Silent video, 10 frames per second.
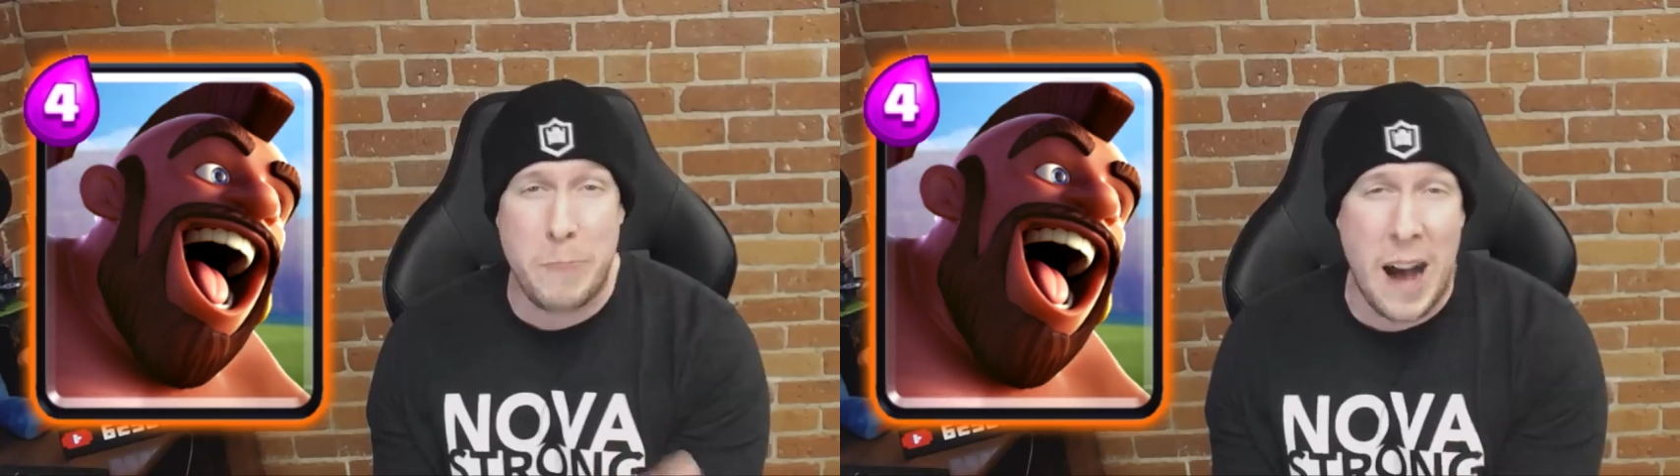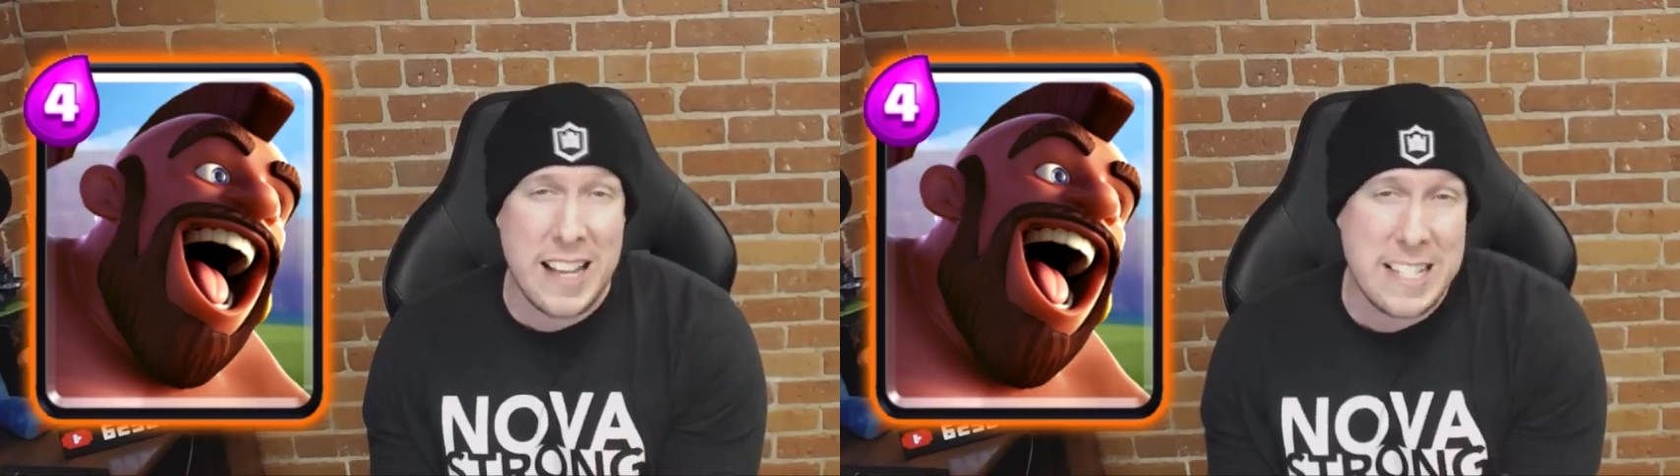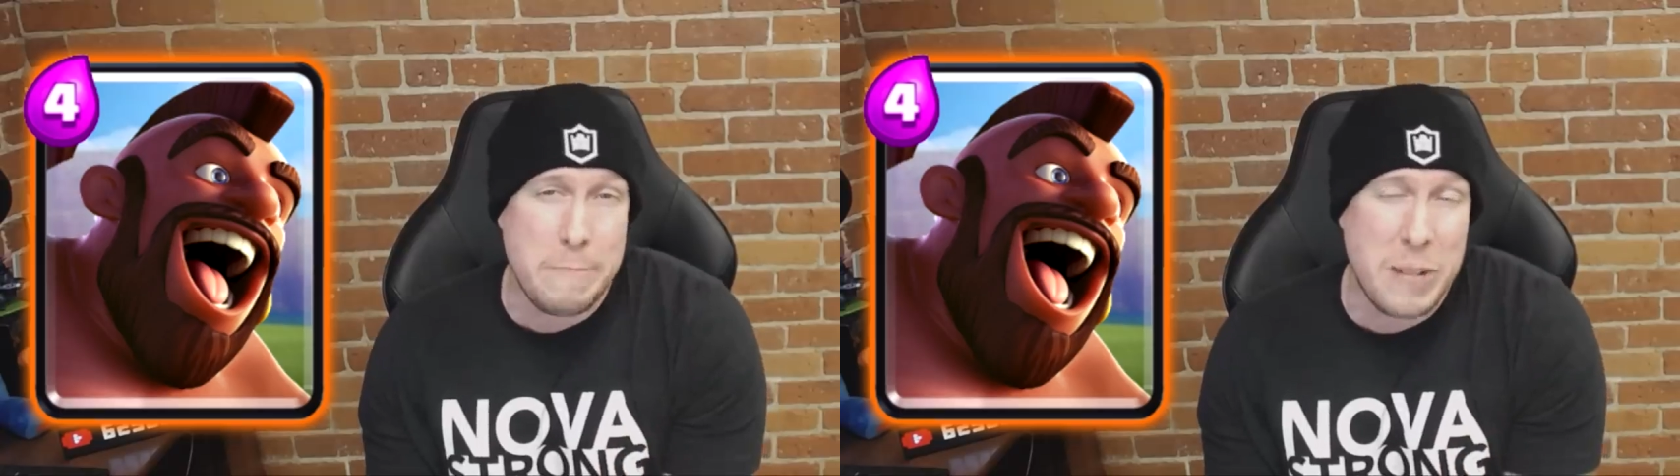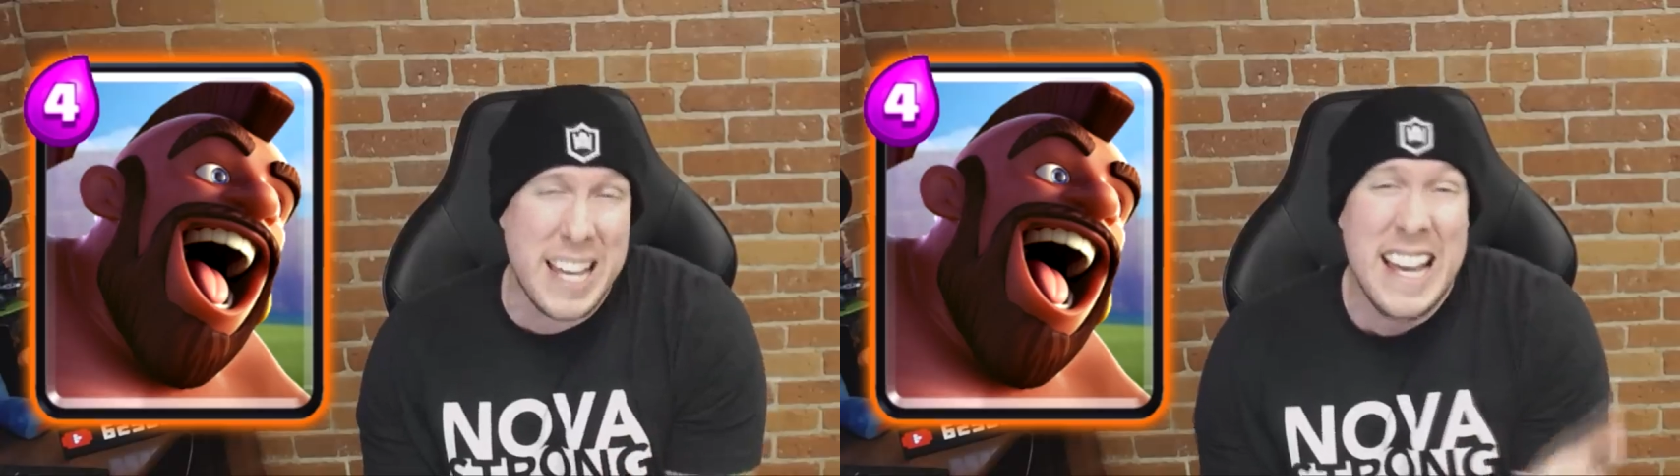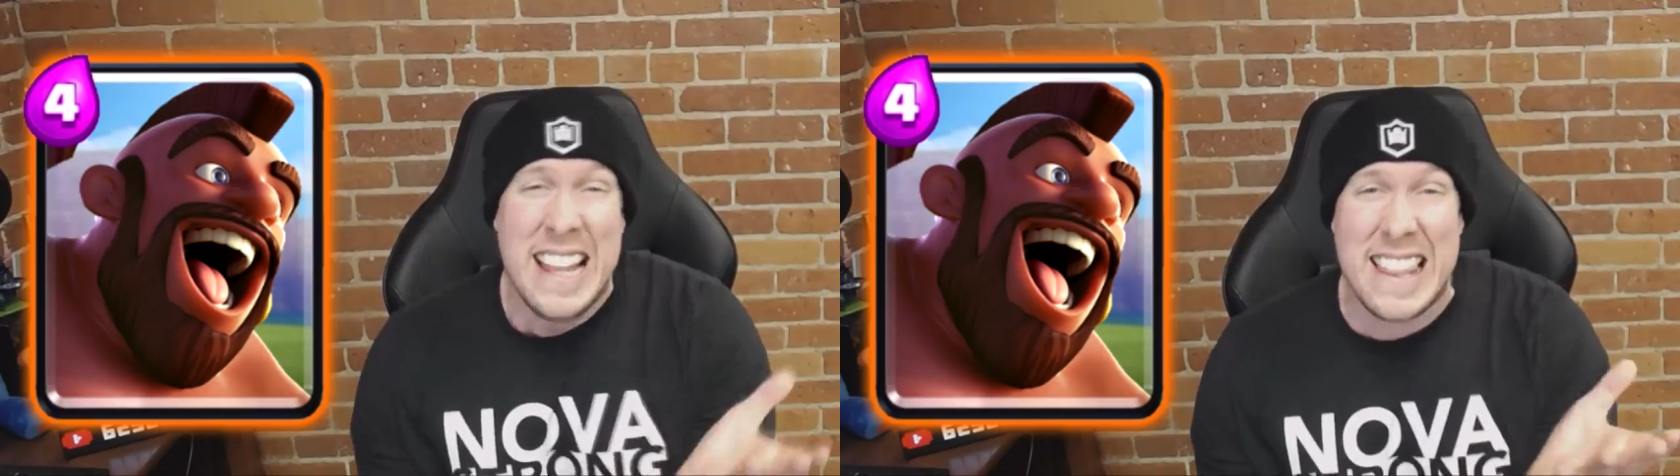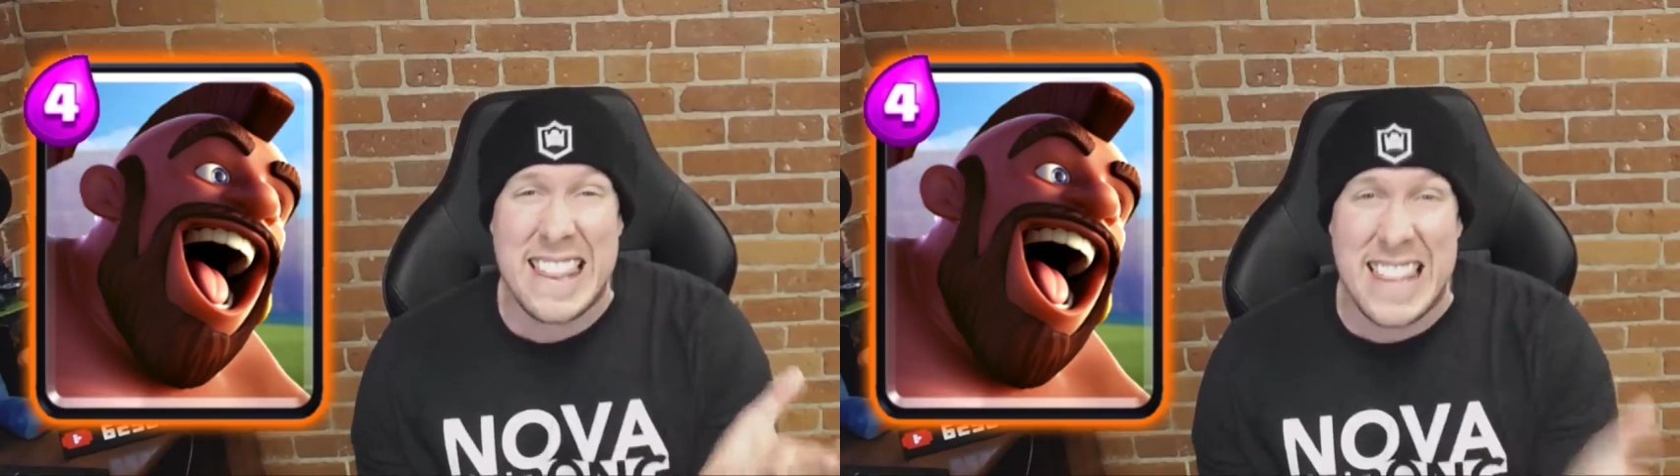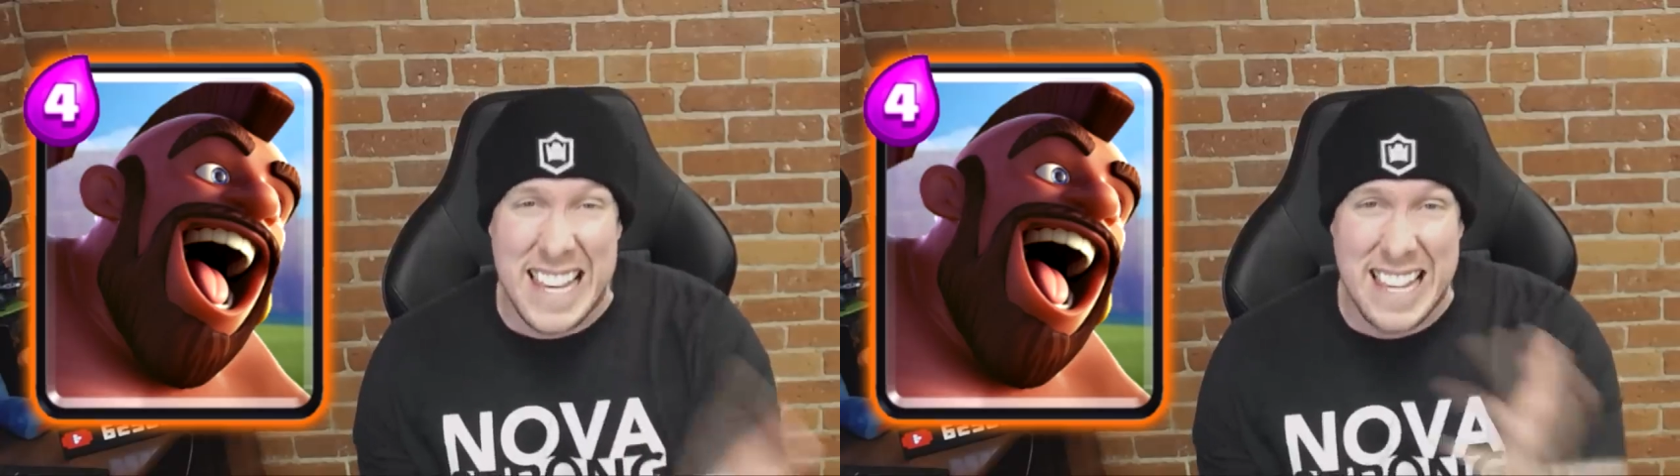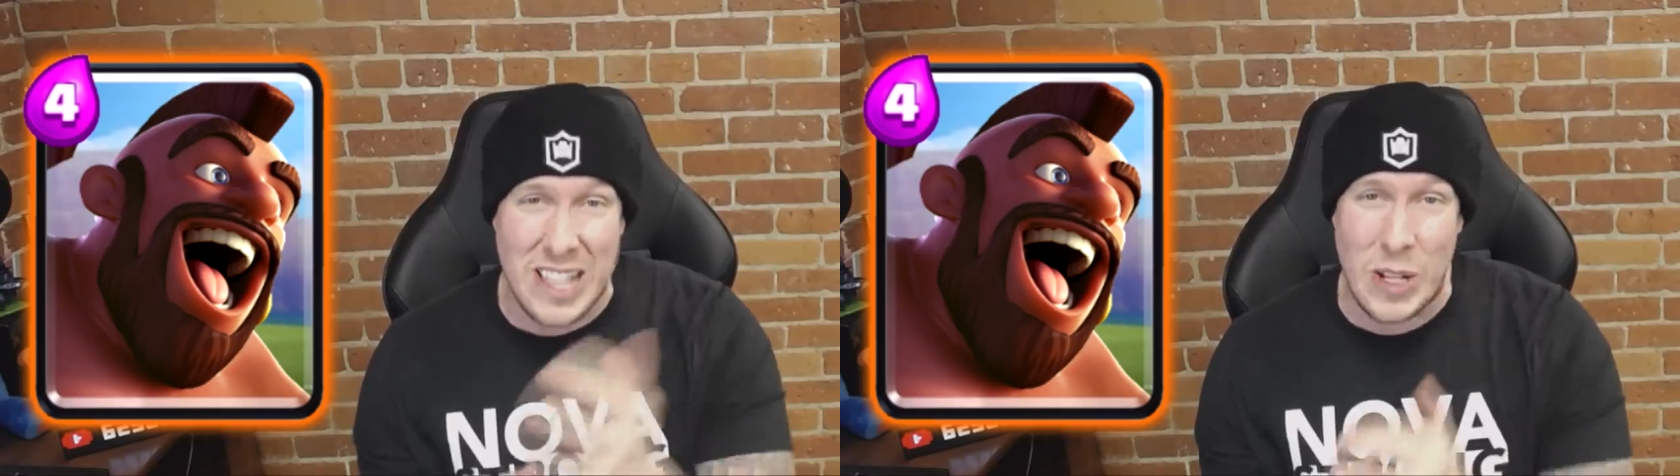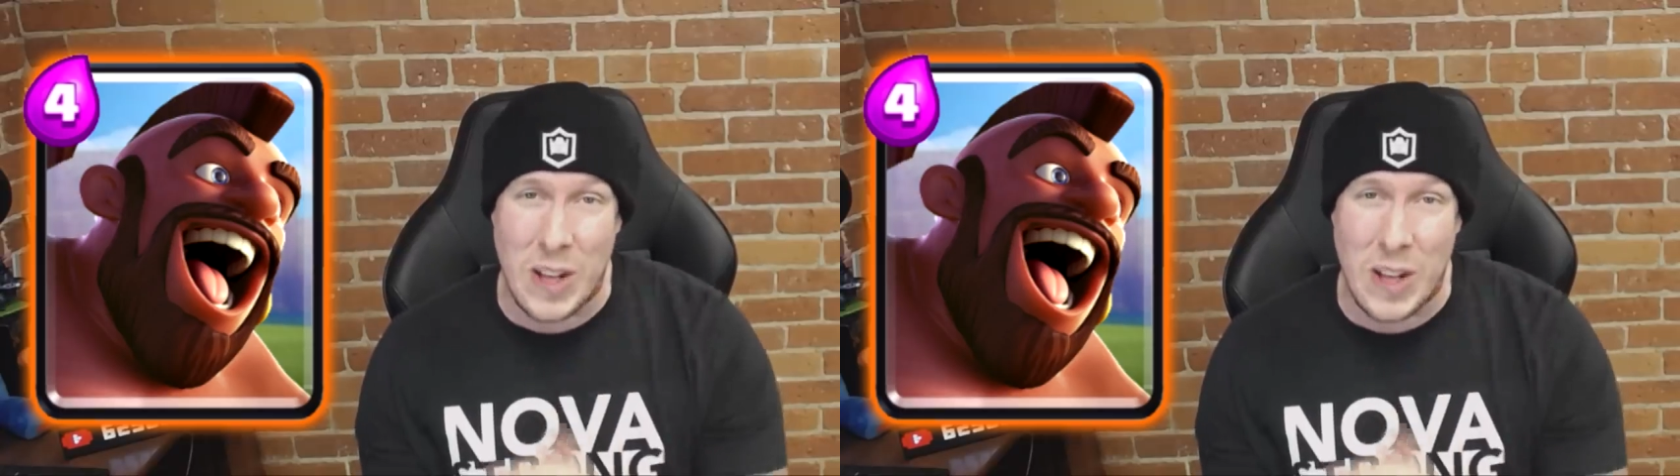possibly lethal